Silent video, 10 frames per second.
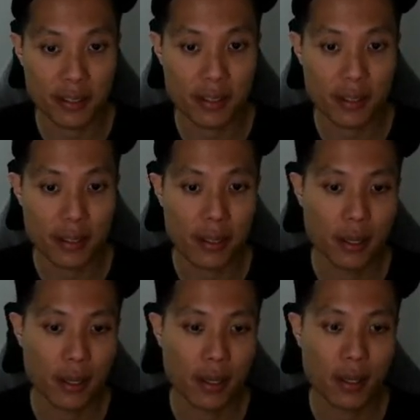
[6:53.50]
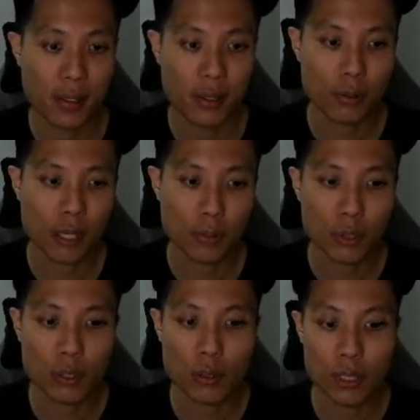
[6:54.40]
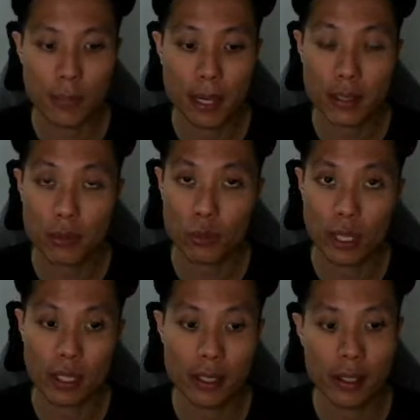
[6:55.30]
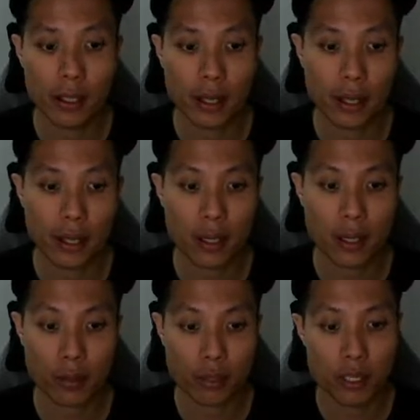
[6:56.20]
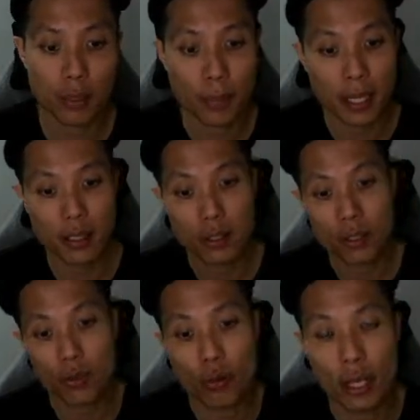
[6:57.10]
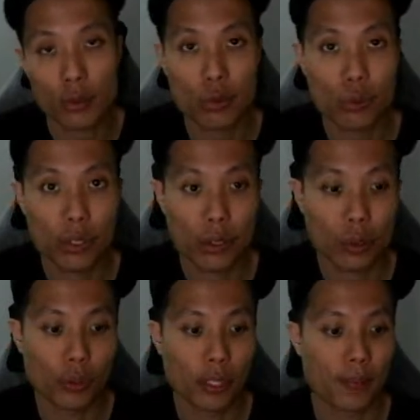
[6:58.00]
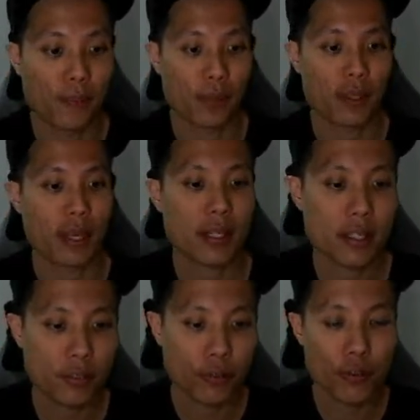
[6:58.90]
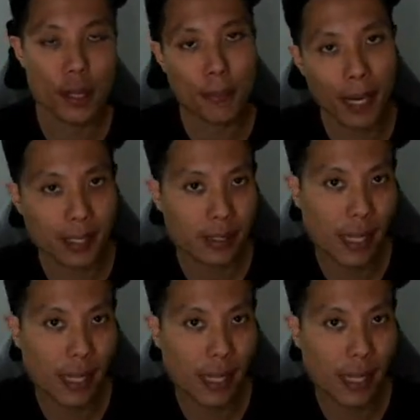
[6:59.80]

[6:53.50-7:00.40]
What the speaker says: C. So I'm going to use the Python one, and I'll need the Python software to do the coding. There is a free Python